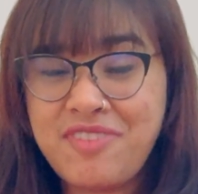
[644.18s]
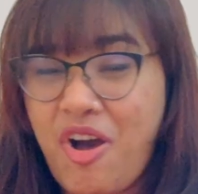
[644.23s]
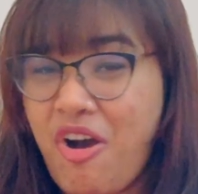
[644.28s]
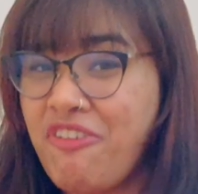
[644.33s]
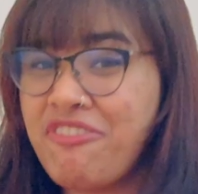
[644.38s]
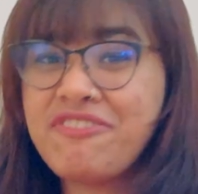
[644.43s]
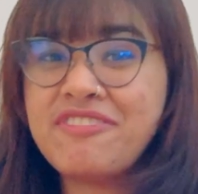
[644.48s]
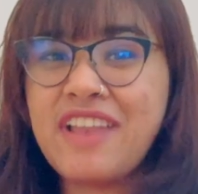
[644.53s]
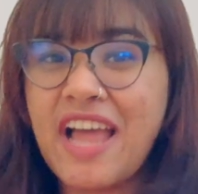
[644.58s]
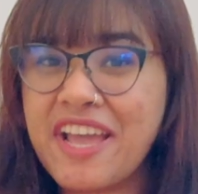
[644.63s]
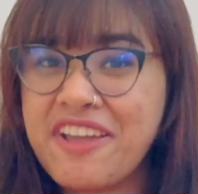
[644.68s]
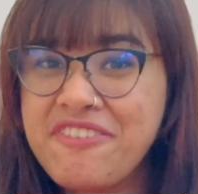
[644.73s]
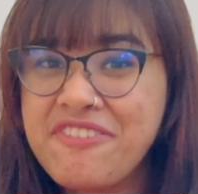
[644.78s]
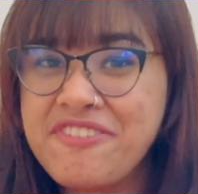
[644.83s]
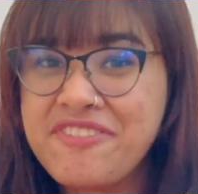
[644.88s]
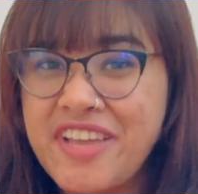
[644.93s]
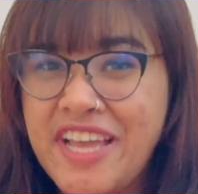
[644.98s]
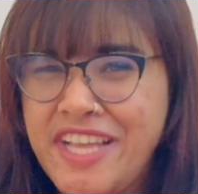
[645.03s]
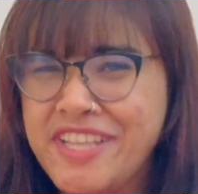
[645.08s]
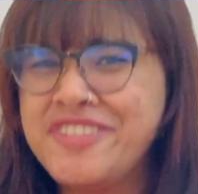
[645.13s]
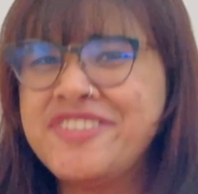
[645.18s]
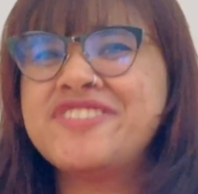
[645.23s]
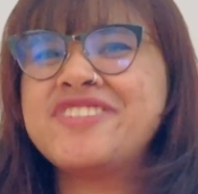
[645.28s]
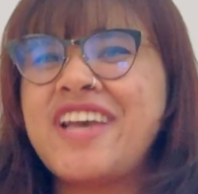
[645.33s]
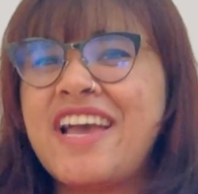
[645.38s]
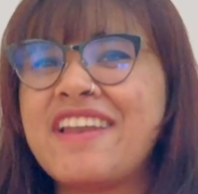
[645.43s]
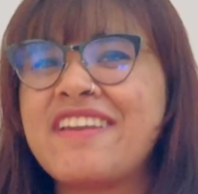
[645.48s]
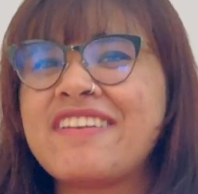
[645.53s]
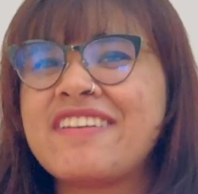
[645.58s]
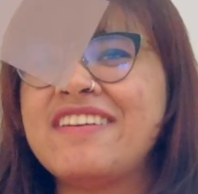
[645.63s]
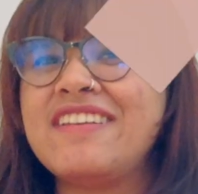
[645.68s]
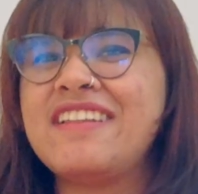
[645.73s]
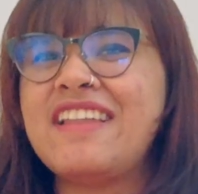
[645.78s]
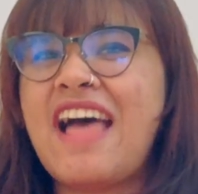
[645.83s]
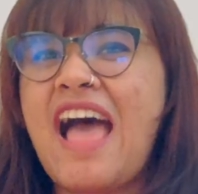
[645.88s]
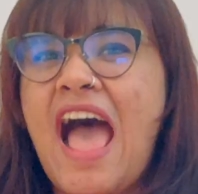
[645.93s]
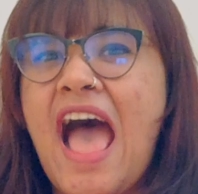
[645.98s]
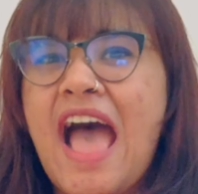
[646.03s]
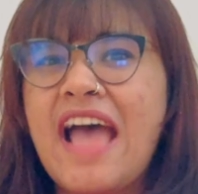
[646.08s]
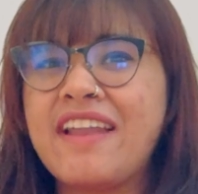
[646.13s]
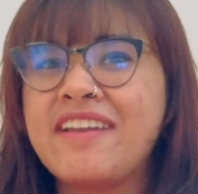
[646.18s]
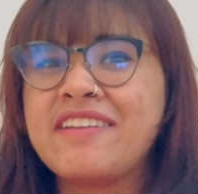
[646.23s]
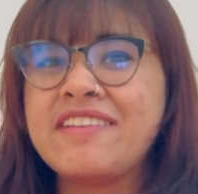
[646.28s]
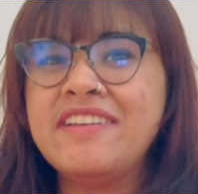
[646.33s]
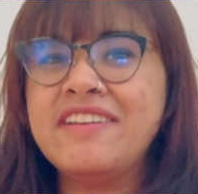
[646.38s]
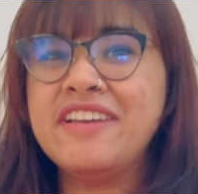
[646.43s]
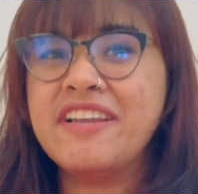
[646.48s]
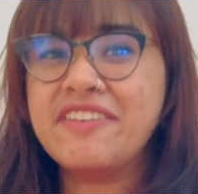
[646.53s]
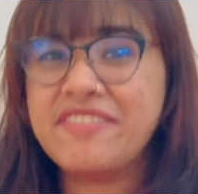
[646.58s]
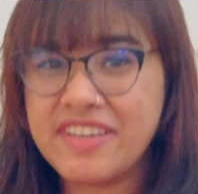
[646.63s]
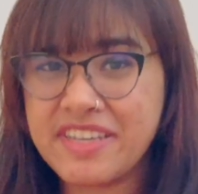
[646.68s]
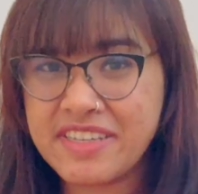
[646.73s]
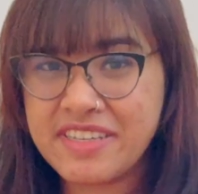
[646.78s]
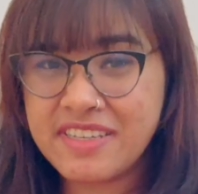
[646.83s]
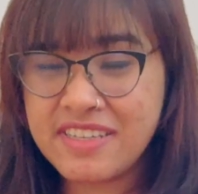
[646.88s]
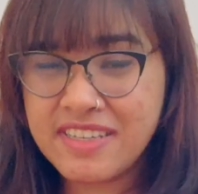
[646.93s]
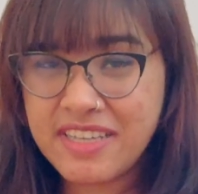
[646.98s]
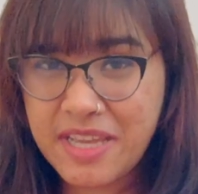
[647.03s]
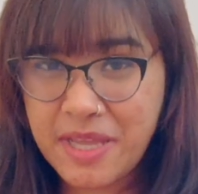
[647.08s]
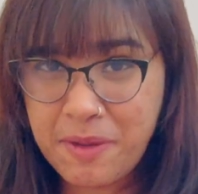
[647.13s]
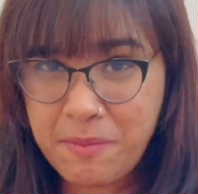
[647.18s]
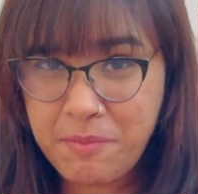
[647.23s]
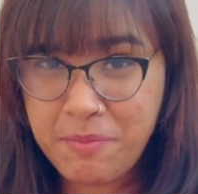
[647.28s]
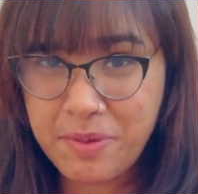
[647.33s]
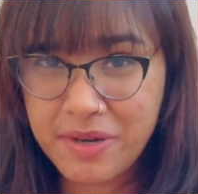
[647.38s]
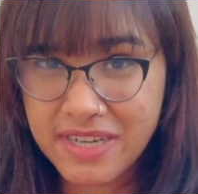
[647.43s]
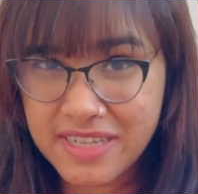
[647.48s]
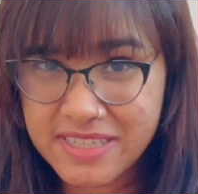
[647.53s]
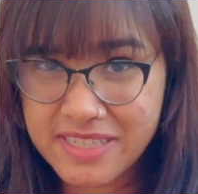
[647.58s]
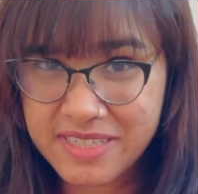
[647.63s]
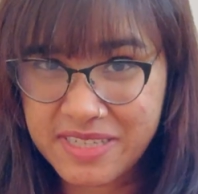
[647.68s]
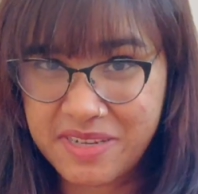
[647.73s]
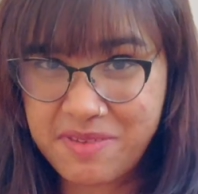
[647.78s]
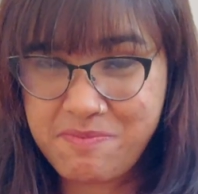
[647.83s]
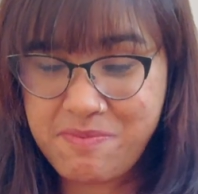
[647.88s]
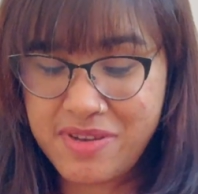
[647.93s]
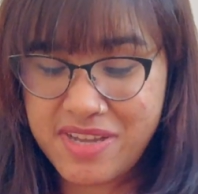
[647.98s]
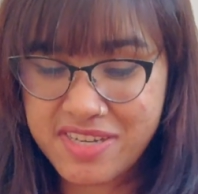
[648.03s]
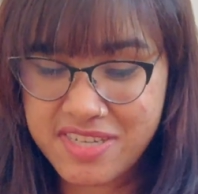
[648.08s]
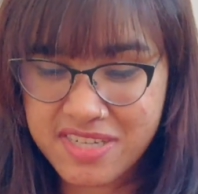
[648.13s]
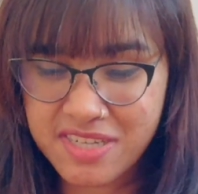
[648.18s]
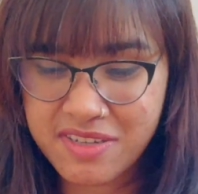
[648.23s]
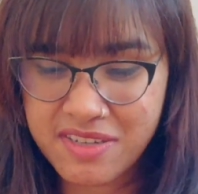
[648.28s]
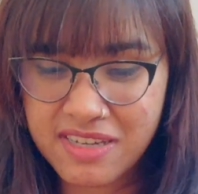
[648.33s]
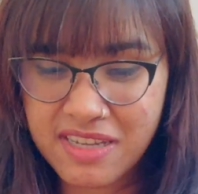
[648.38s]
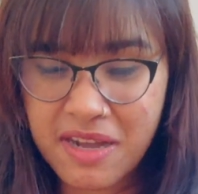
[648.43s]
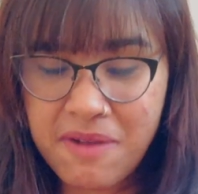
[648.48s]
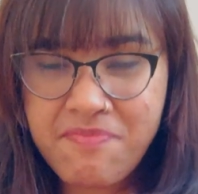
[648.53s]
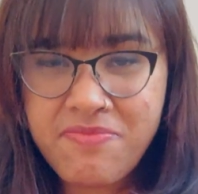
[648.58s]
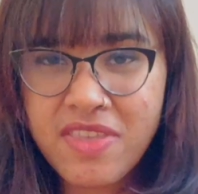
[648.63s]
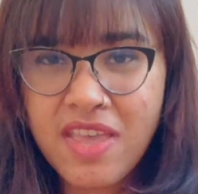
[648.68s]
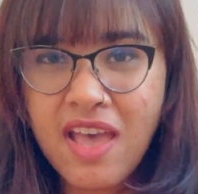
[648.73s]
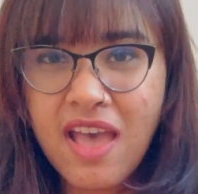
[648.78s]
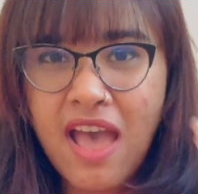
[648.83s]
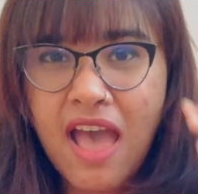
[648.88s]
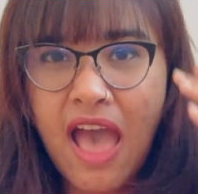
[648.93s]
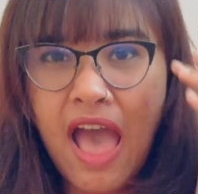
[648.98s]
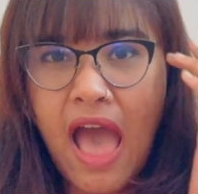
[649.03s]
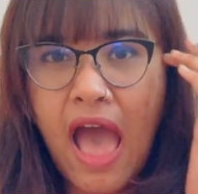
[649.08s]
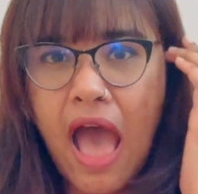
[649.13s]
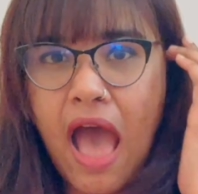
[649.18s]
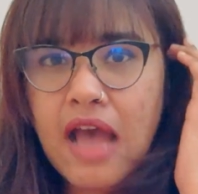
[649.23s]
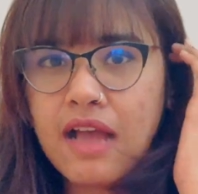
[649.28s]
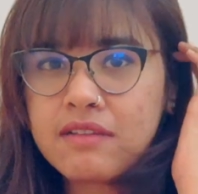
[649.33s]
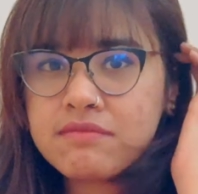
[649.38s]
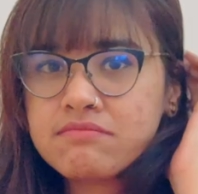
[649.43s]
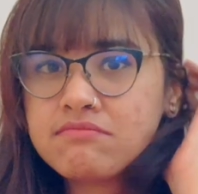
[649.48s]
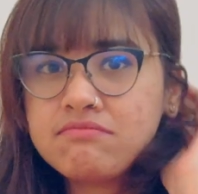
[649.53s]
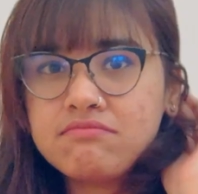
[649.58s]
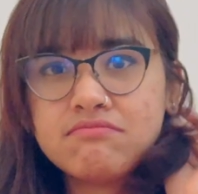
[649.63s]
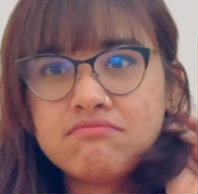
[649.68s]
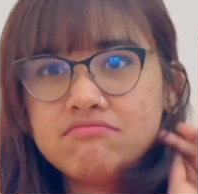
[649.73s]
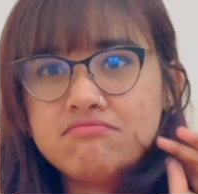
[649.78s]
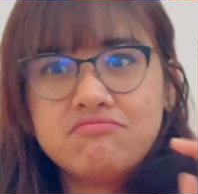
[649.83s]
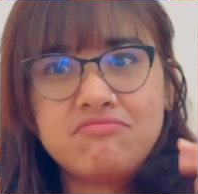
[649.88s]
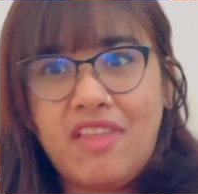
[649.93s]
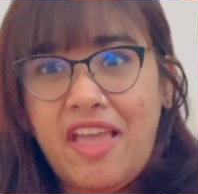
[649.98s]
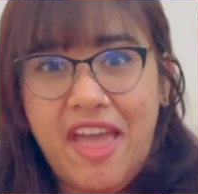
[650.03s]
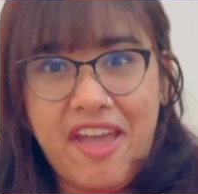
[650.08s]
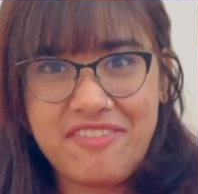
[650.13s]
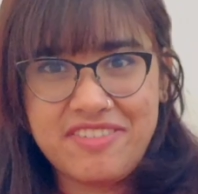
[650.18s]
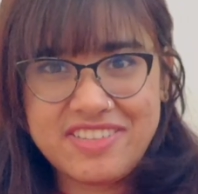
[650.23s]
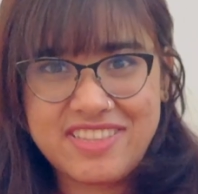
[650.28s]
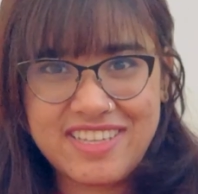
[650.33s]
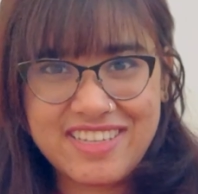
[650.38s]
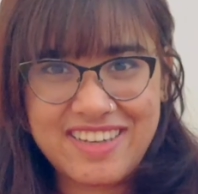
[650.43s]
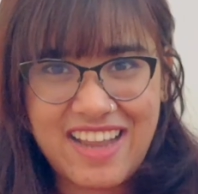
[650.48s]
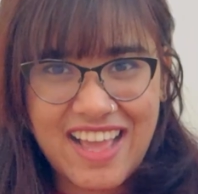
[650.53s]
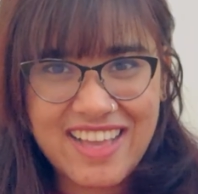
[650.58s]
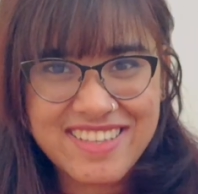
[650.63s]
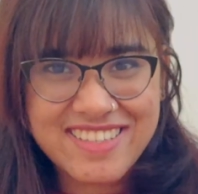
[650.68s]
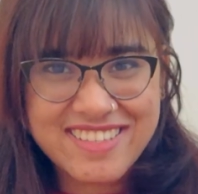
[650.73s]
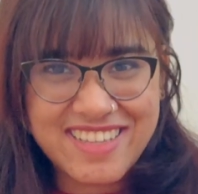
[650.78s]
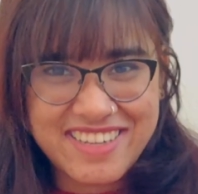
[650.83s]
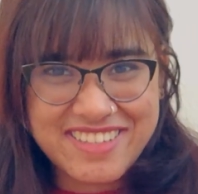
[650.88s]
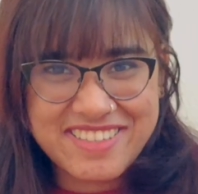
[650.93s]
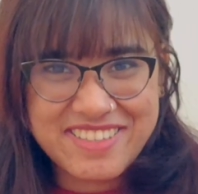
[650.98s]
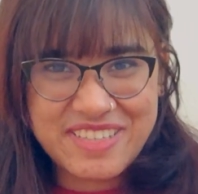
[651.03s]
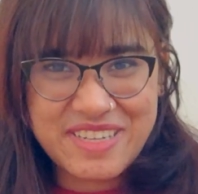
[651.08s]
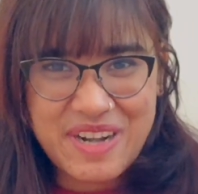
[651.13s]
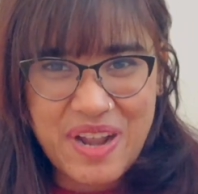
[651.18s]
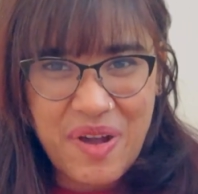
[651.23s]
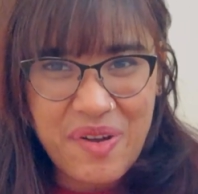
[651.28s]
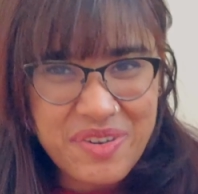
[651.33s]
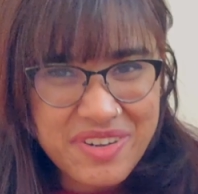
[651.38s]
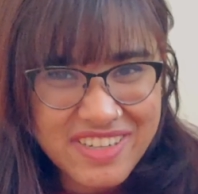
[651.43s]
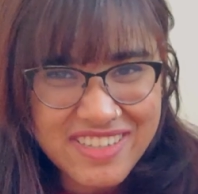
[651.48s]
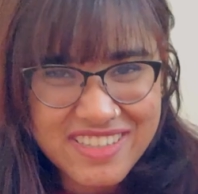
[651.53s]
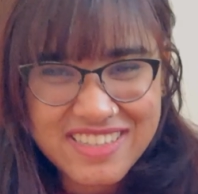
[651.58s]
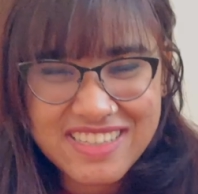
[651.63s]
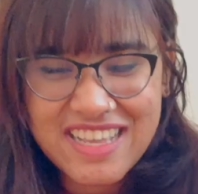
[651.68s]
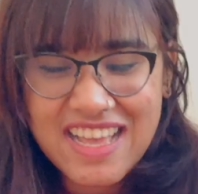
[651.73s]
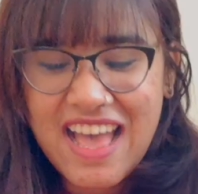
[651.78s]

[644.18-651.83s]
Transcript: of life in general, and living in Berlin in particular, and everything nice that is around.